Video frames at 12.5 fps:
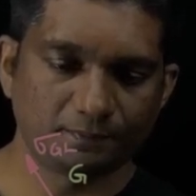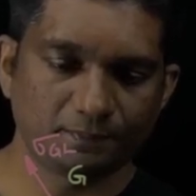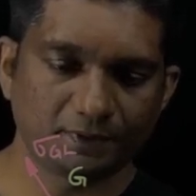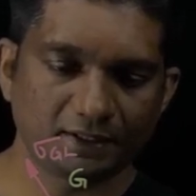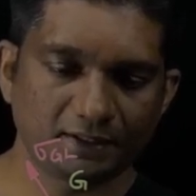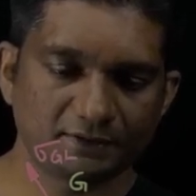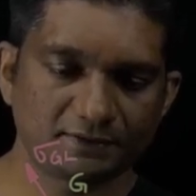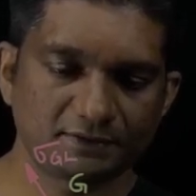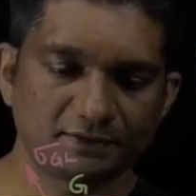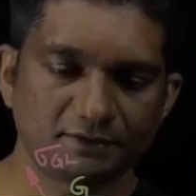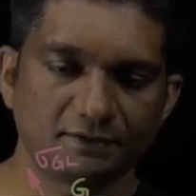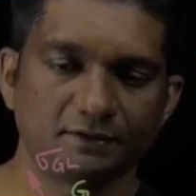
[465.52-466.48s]

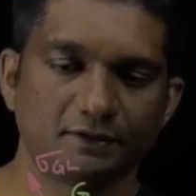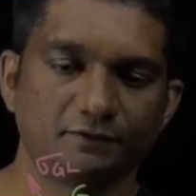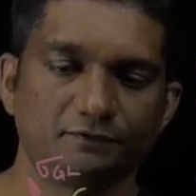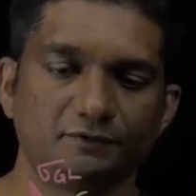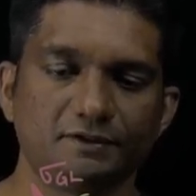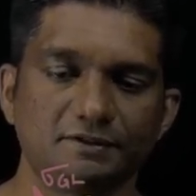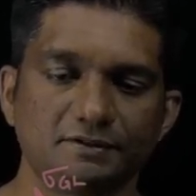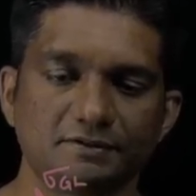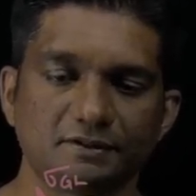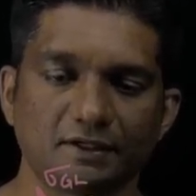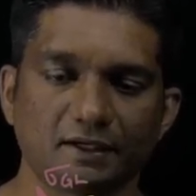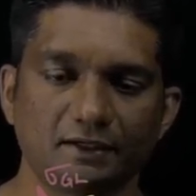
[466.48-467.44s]
plus, if this is
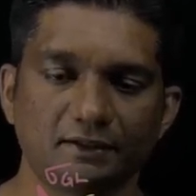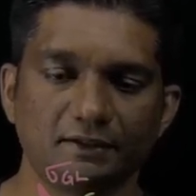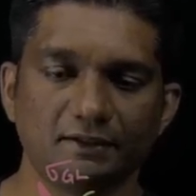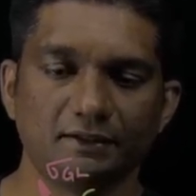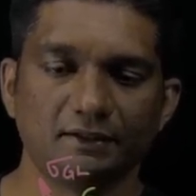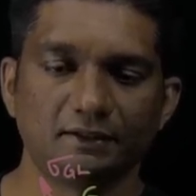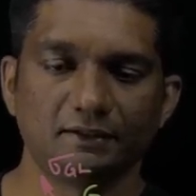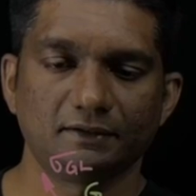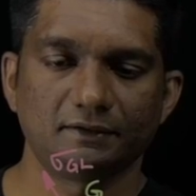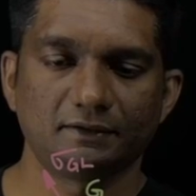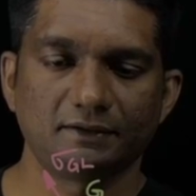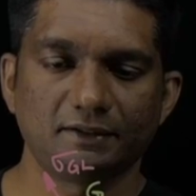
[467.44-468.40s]
an angle
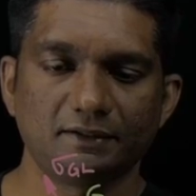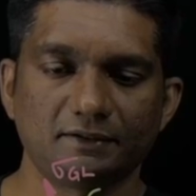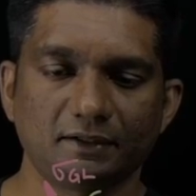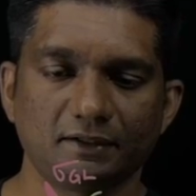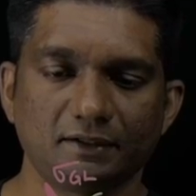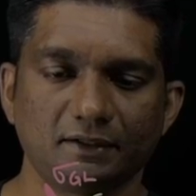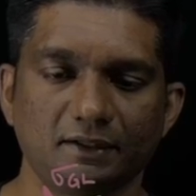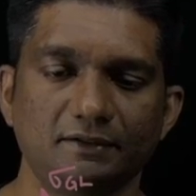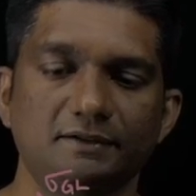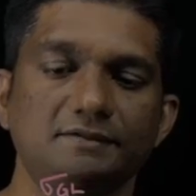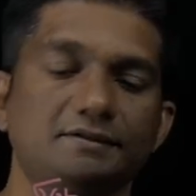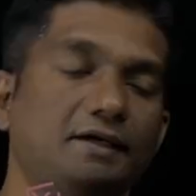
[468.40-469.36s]
theta
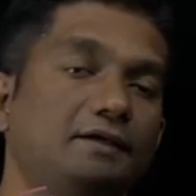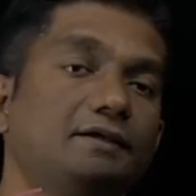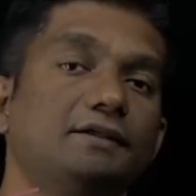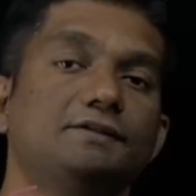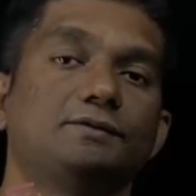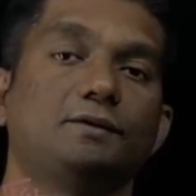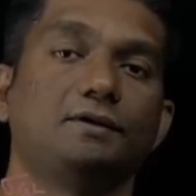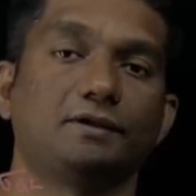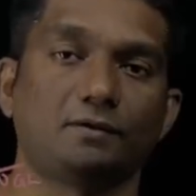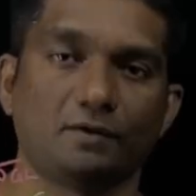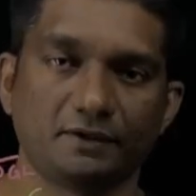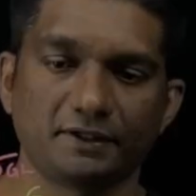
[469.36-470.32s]
and this angle is called the
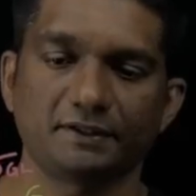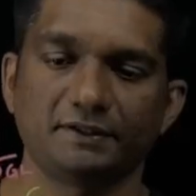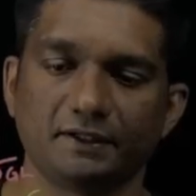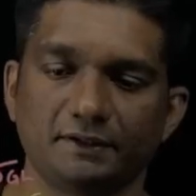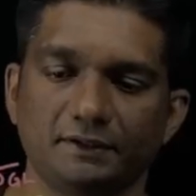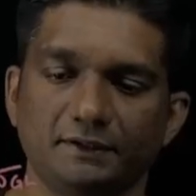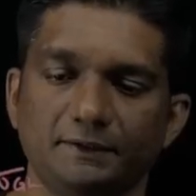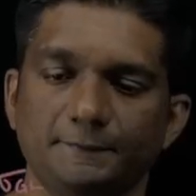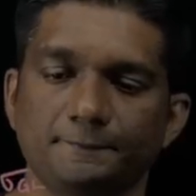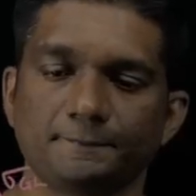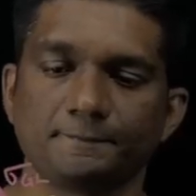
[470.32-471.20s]
contact angle,